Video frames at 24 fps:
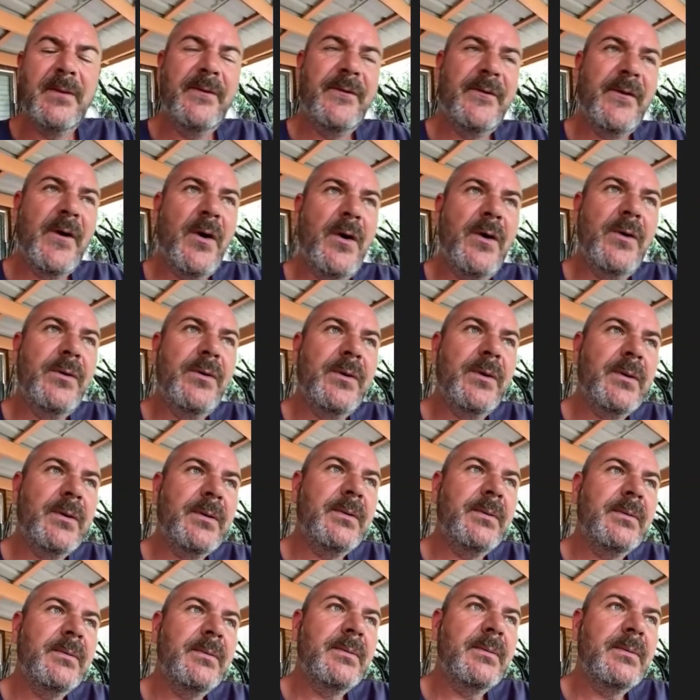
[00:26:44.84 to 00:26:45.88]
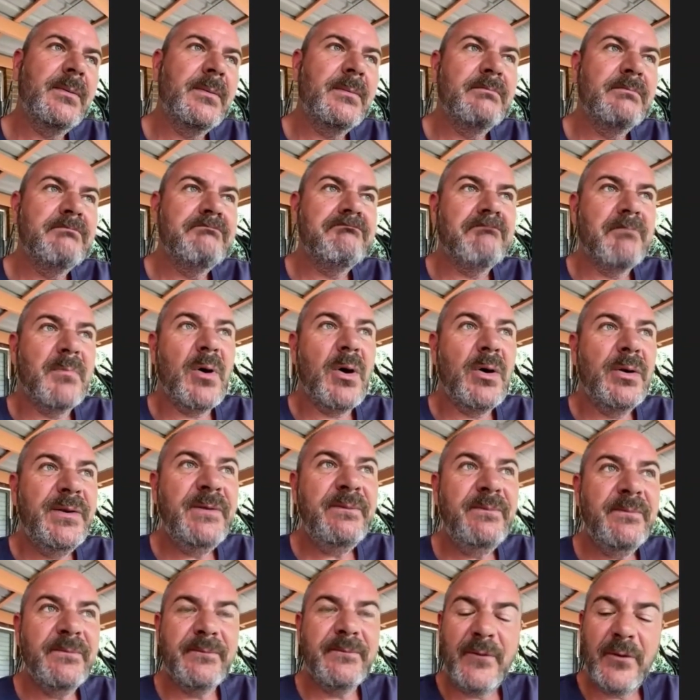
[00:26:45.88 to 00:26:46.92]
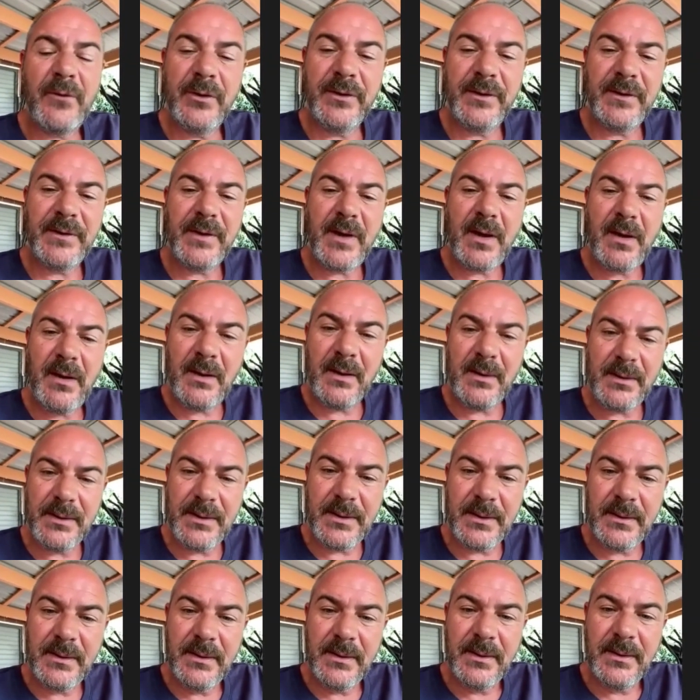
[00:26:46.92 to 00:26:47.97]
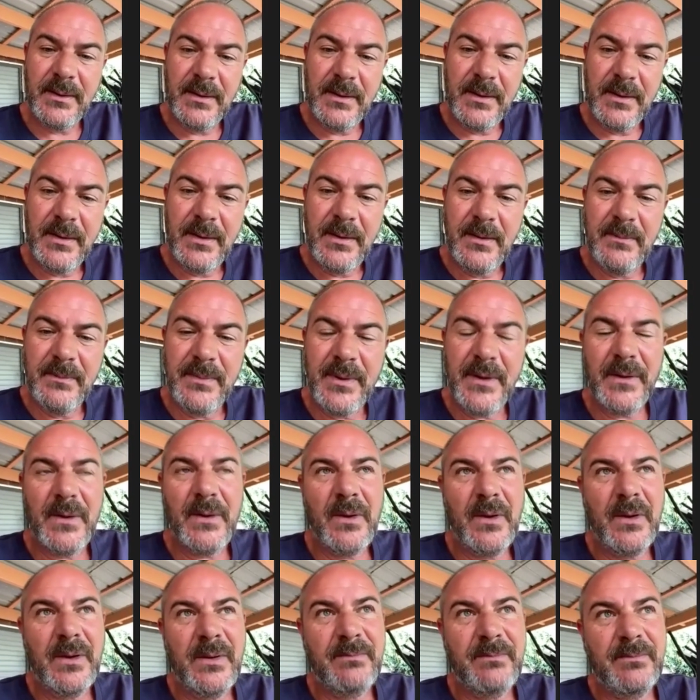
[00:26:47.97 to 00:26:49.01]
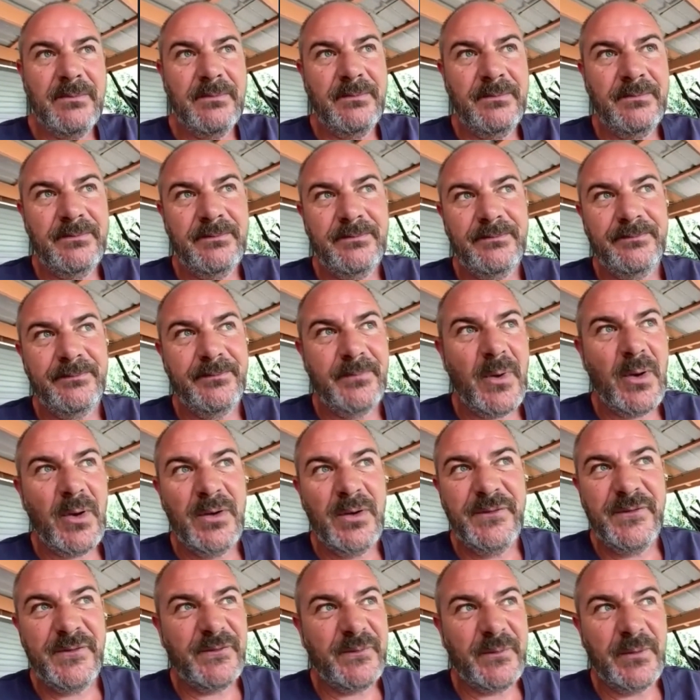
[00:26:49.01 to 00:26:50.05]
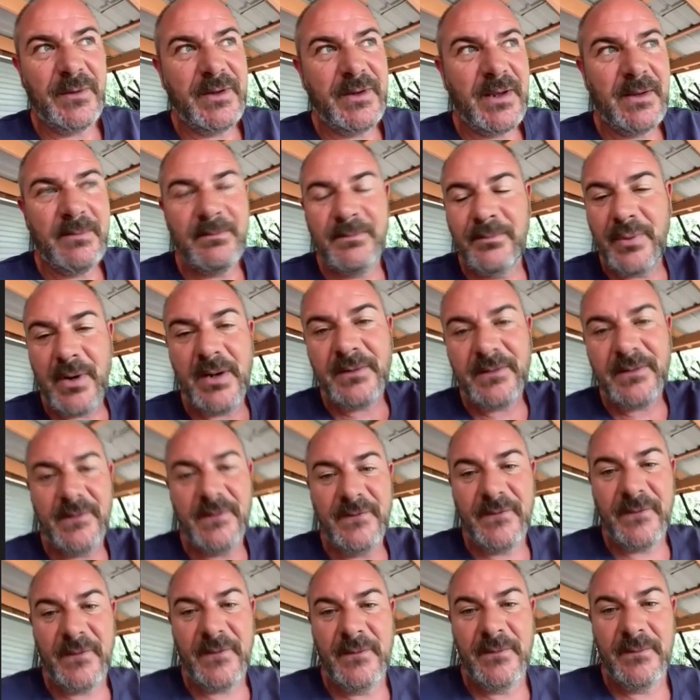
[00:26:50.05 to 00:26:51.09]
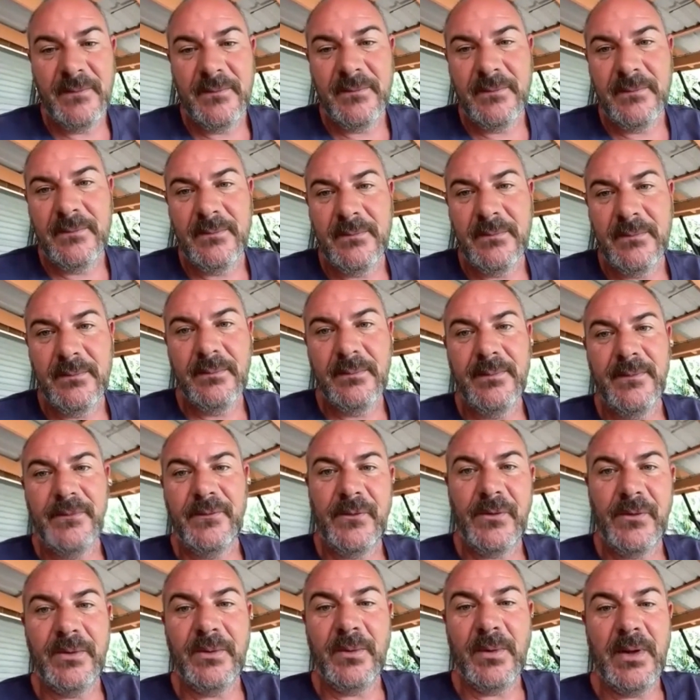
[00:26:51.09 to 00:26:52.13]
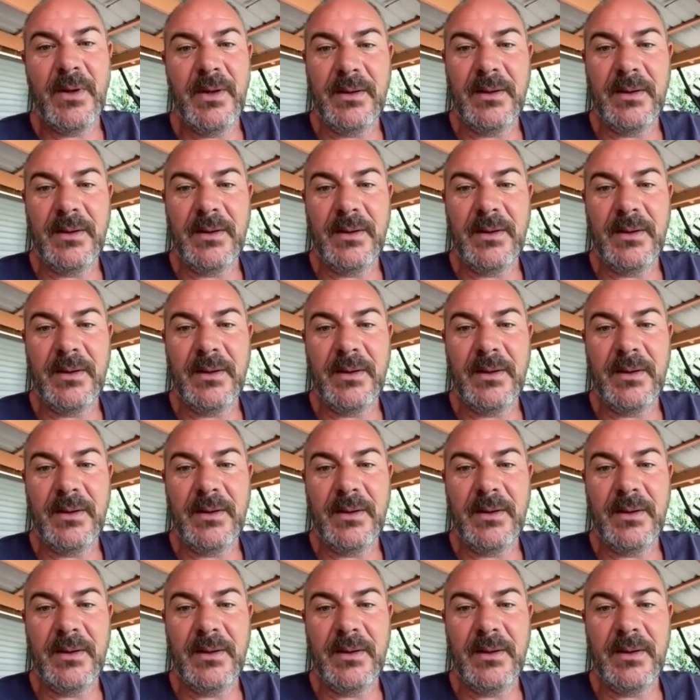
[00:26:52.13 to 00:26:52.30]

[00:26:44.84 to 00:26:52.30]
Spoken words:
So I didn't find it hard, but I just went out and practiced straight away.